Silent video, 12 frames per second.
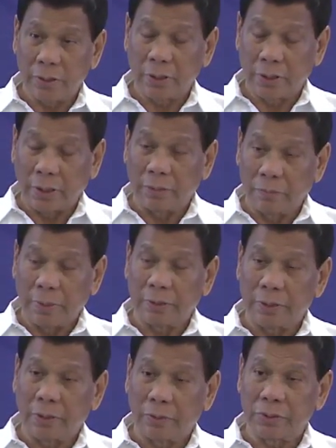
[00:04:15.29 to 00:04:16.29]

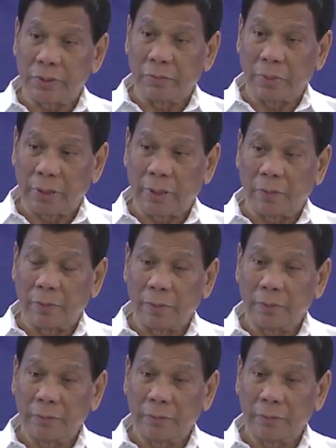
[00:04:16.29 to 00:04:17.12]
grandmother was in Maranao.